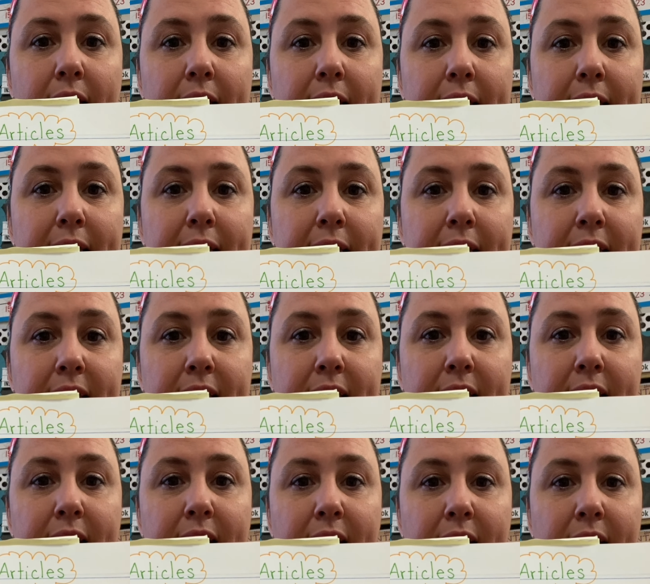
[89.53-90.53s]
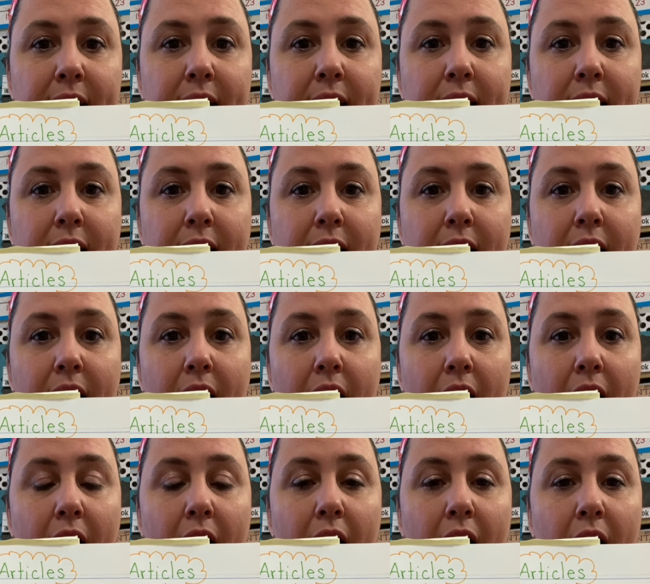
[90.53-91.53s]
E,
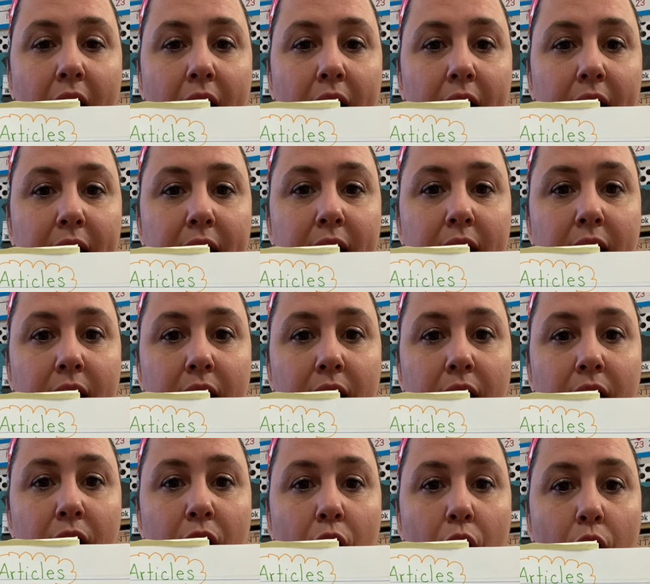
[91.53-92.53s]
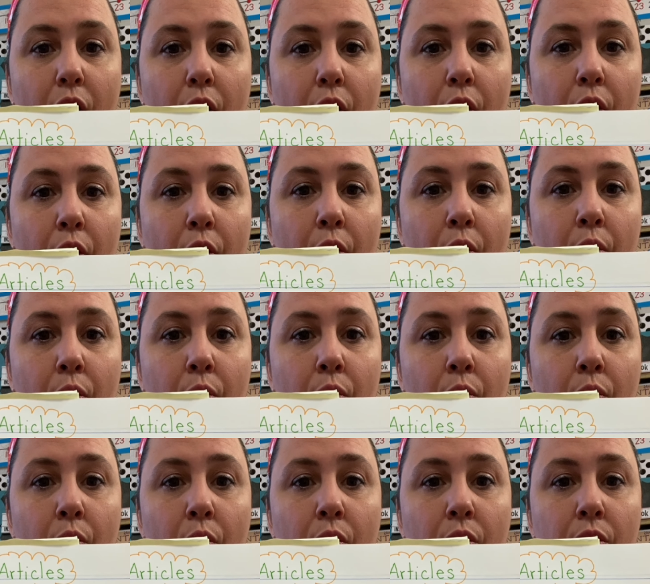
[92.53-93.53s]
I,
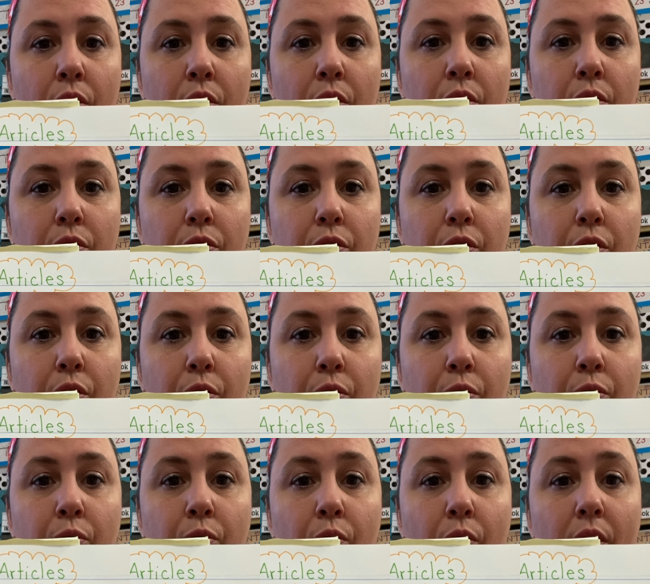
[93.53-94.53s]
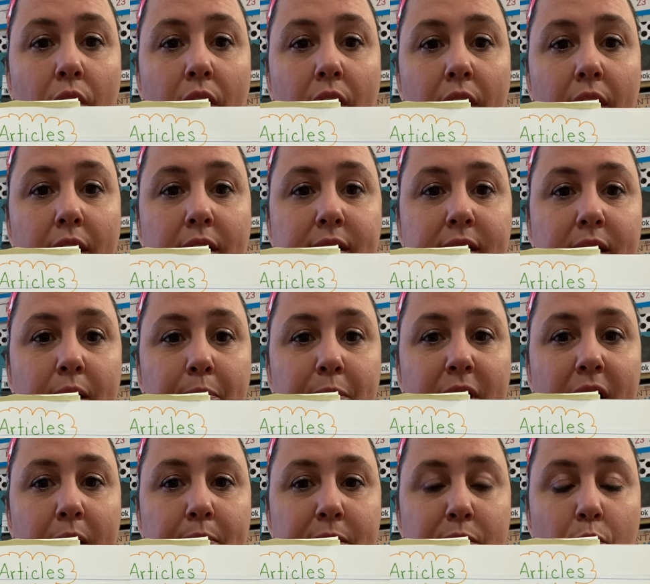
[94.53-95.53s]
O, U, and
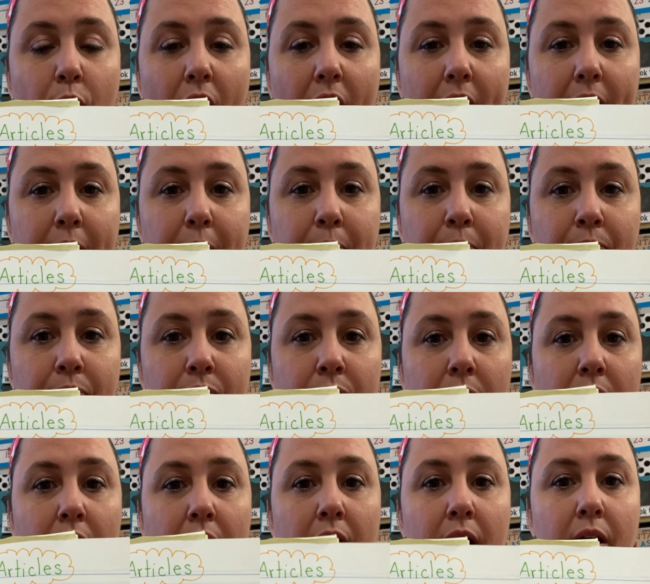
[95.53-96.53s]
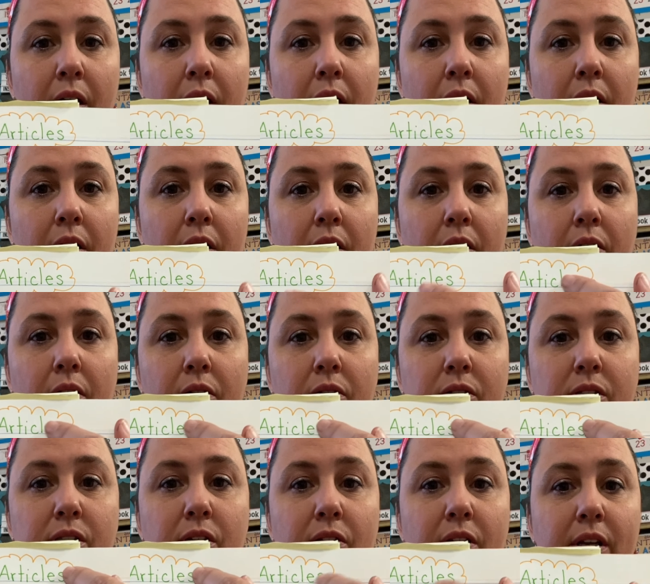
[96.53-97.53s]
sometimes Y.
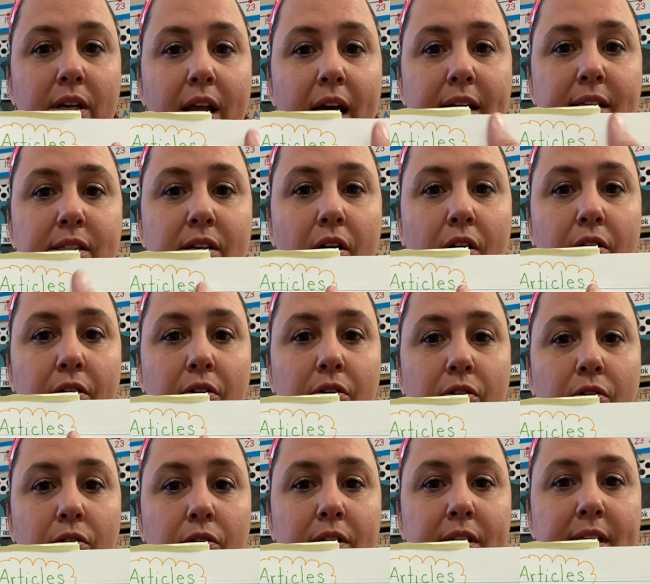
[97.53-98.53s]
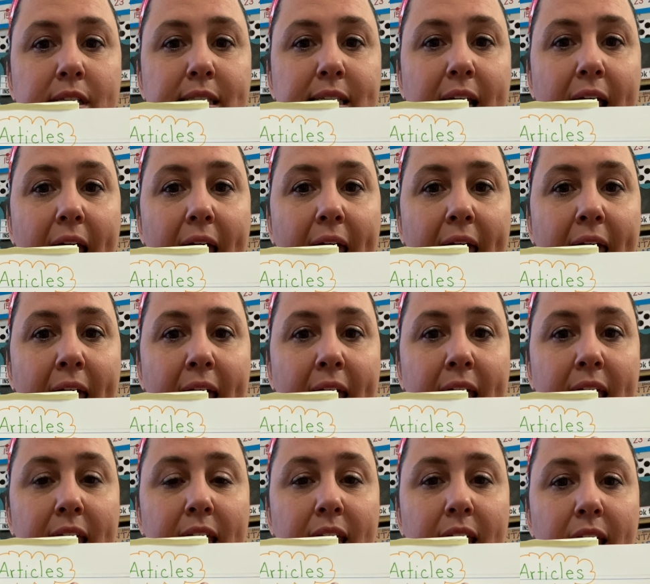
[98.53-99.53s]
So the next article is
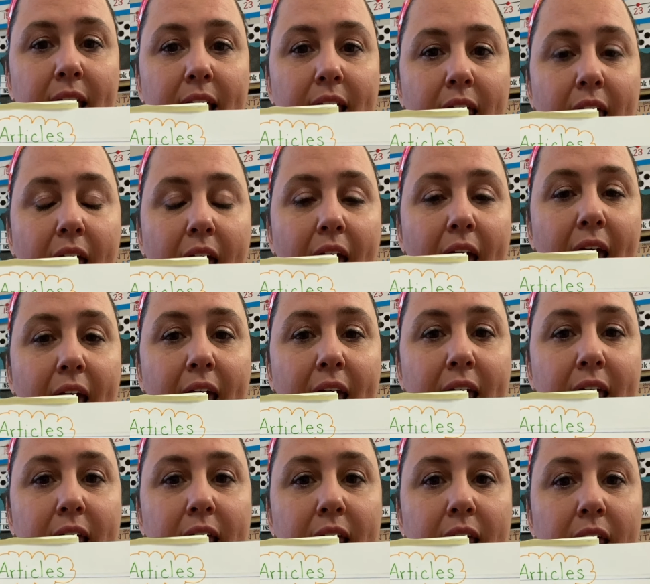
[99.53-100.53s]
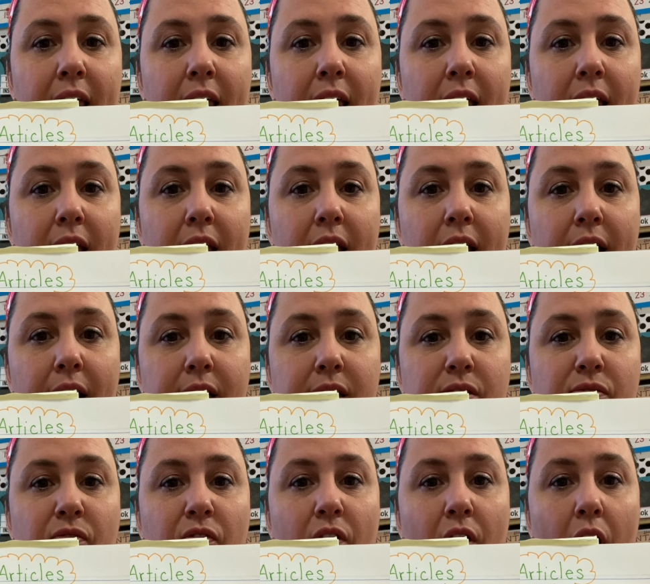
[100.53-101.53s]
A. A is
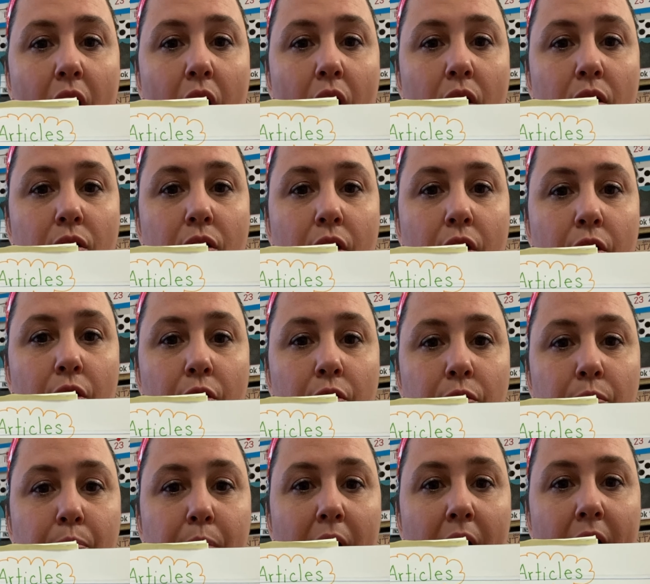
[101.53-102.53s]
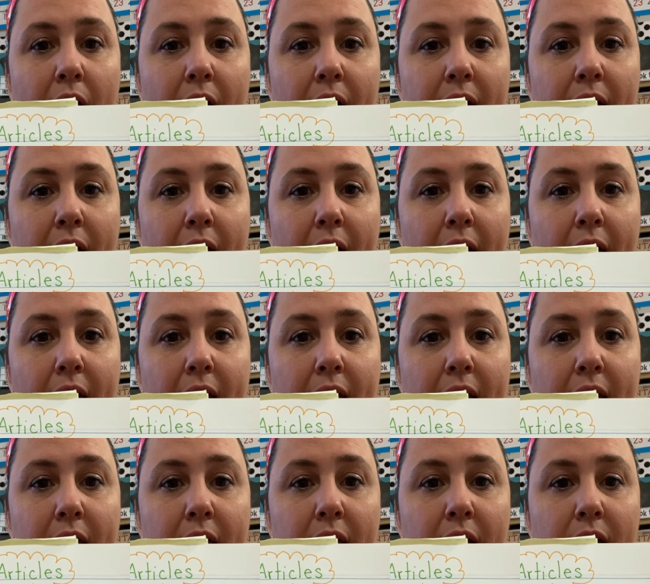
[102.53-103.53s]
followed by
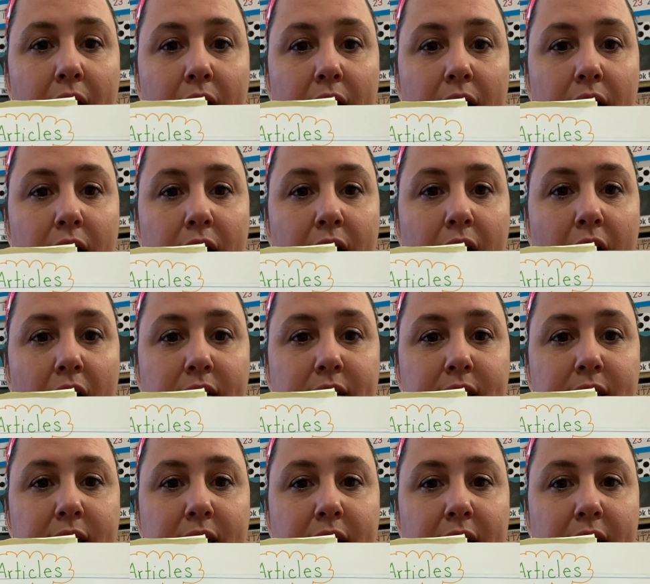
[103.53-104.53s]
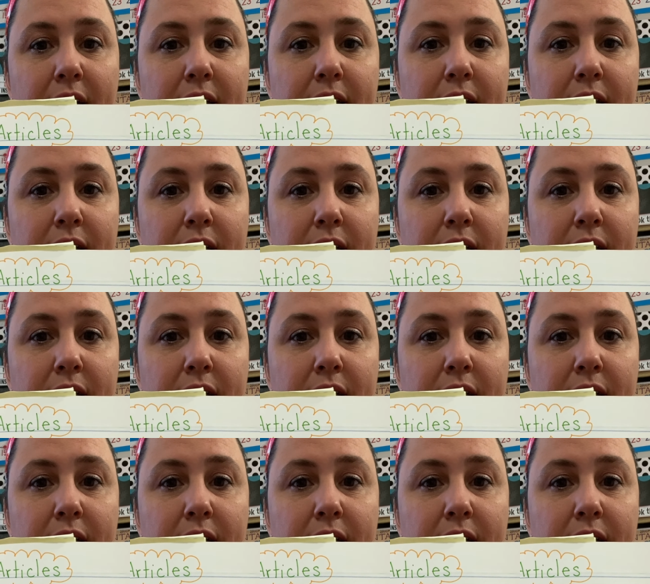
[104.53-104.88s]
a consonant.